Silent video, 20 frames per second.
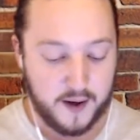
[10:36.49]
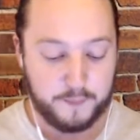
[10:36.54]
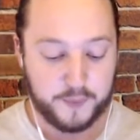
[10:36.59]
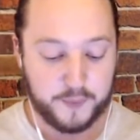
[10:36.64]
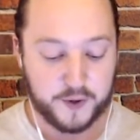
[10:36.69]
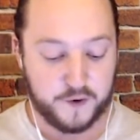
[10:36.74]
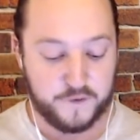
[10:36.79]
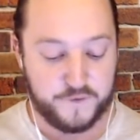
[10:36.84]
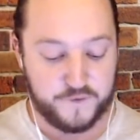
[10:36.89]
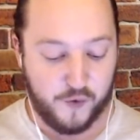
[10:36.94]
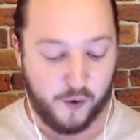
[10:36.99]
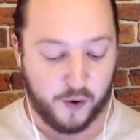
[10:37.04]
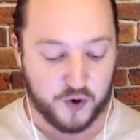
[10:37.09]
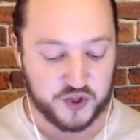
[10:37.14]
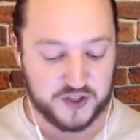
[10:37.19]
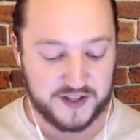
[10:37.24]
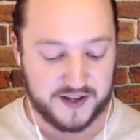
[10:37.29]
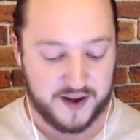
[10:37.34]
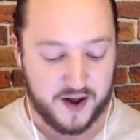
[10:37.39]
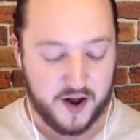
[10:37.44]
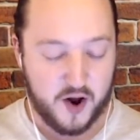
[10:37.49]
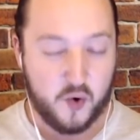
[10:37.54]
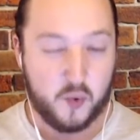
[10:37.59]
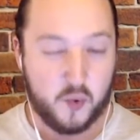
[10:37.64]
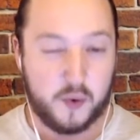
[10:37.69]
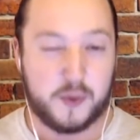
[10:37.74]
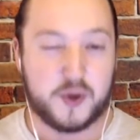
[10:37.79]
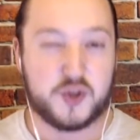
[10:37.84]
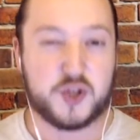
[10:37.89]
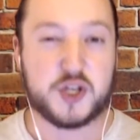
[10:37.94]
but unfortunately,
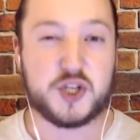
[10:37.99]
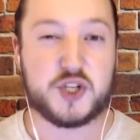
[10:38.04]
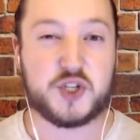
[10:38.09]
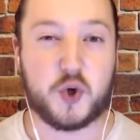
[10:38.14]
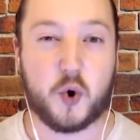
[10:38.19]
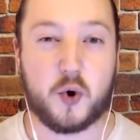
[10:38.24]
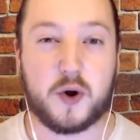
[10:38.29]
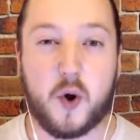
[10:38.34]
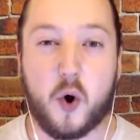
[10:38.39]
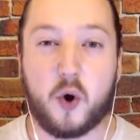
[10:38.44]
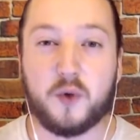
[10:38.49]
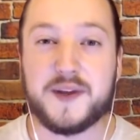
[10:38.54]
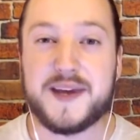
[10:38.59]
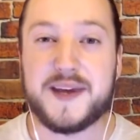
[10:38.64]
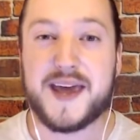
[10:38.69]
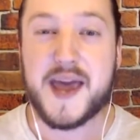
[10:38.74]
we were just short only